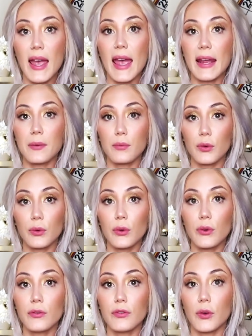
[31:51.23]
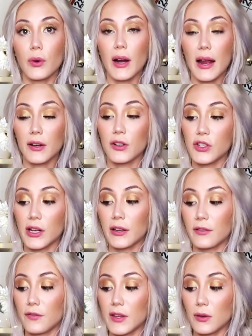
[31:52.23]
and improve your
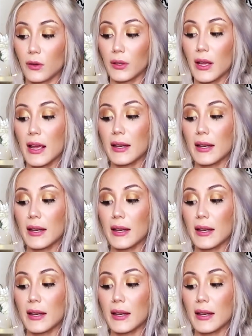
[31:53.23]
energetic field.